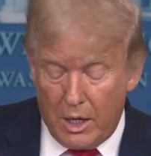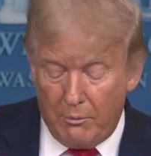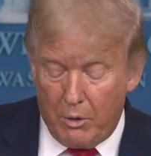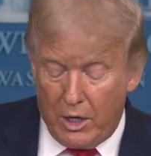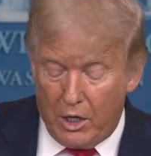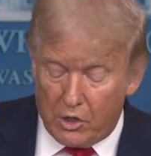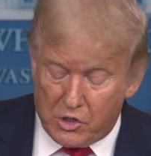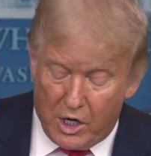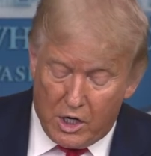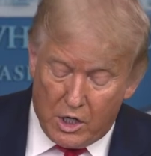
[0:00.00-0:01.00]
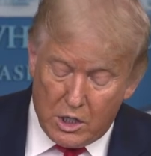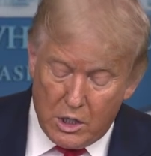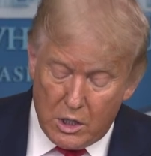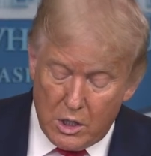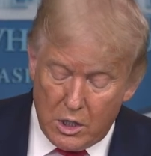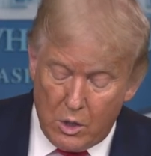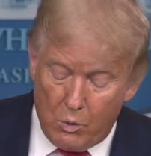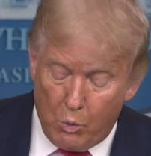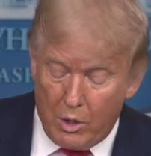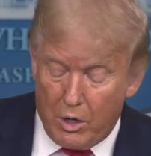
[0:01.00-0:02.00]
I'm ready to send
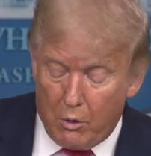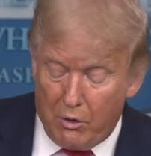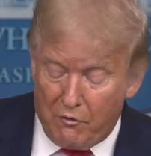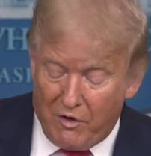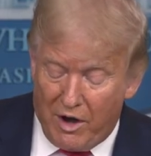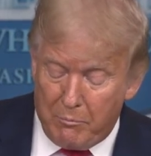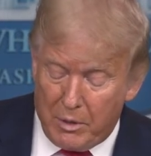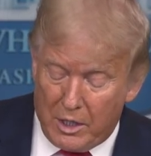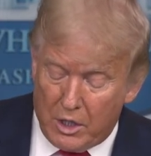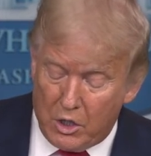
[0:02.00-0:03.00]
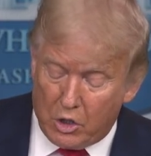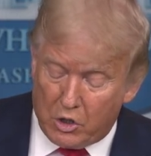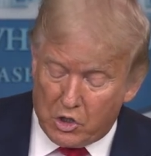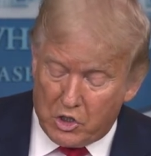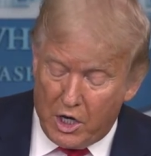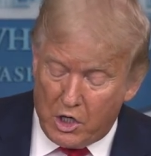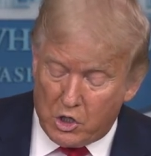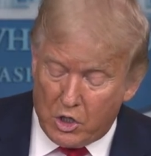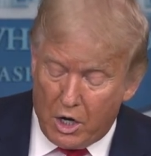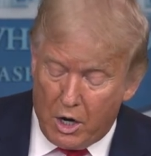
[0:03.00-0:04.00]
one hundred five billion dollars to the
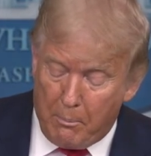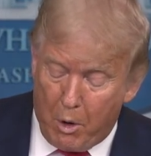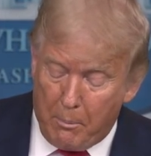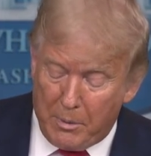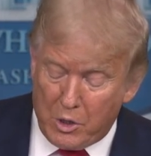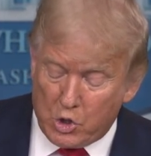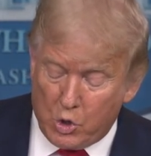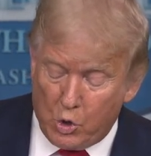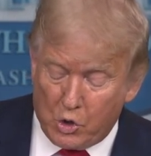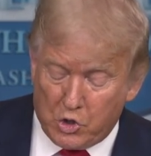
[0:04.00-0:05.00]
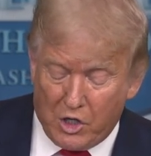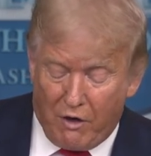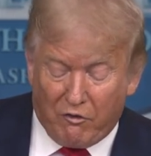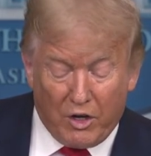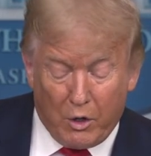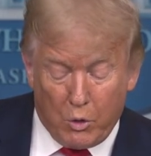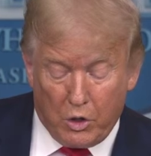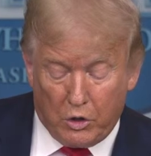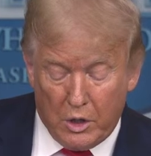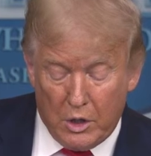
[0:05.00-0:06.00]
states to help open schools safely
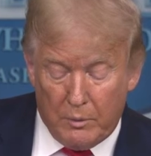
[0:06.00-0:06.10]
with